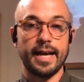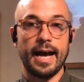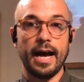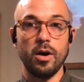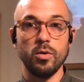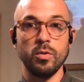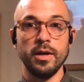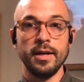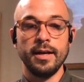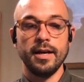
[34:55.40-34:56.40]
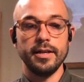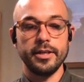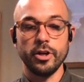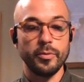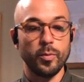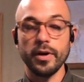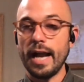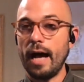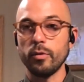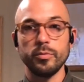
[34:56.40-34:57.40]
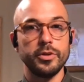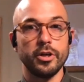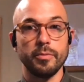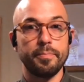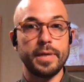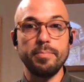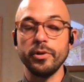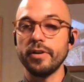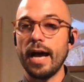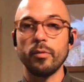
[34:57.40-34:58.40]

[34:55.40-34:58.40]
how we're not, people are not